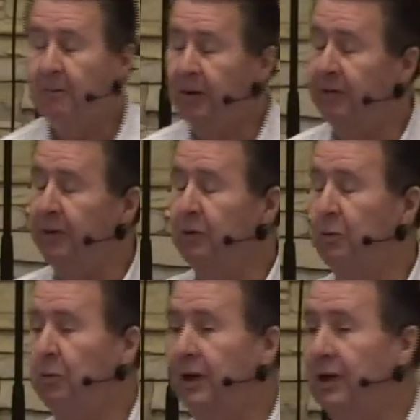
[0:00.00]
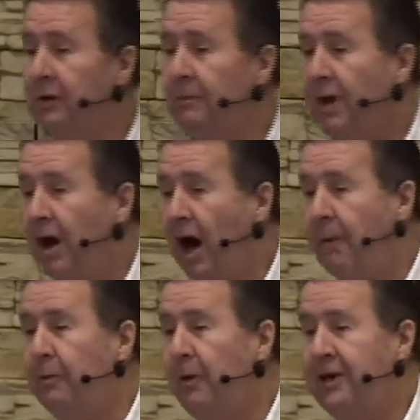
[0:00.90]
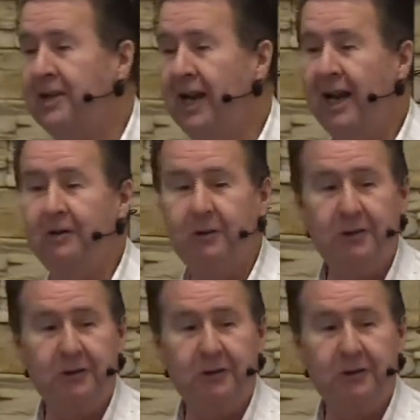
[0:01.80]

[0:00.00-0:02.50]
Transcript: But if you will, Operation Andrew